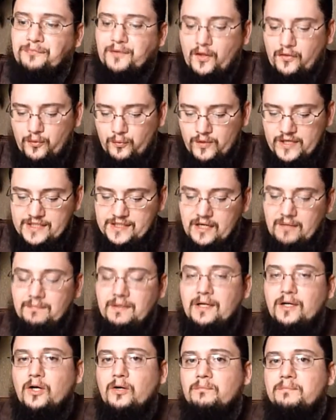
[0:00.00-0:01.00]
The reason I'm
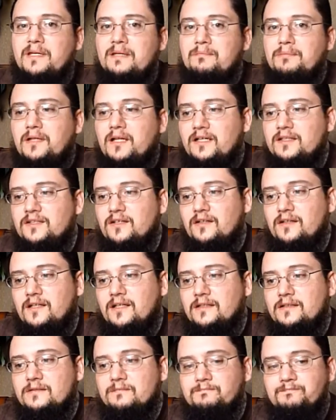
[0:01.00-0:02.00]
going to go B plus on
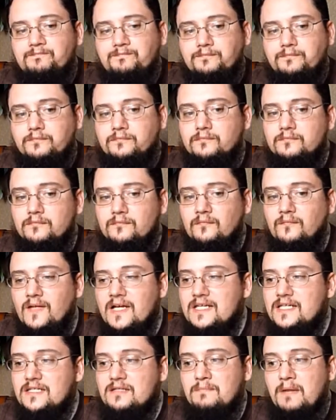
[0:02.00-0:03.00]
this
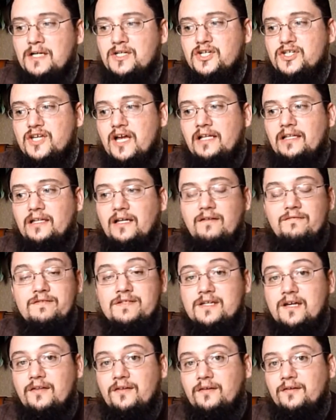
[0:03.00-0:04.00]
is, as much as I love
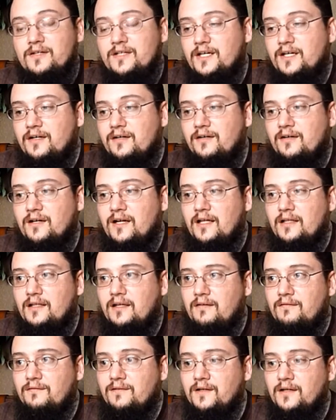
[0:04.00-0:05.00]
Southern Tier and I
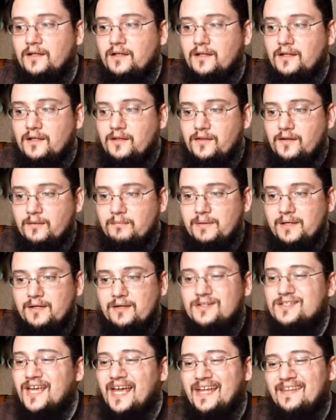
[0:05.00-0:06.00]
love their
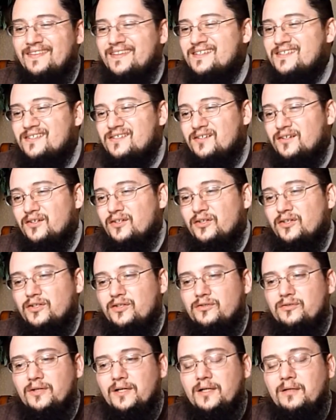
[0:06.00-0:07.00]
beers, and this is a
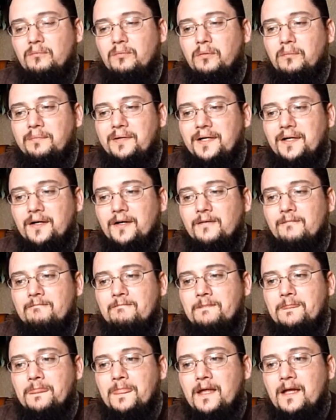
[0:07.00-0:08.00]
good drinkable beer,
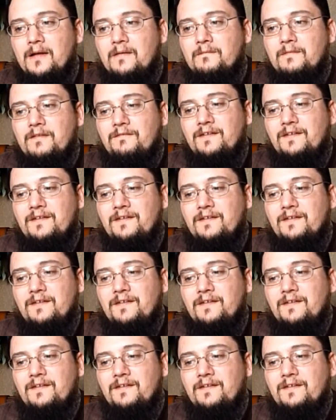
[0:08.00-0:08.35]
the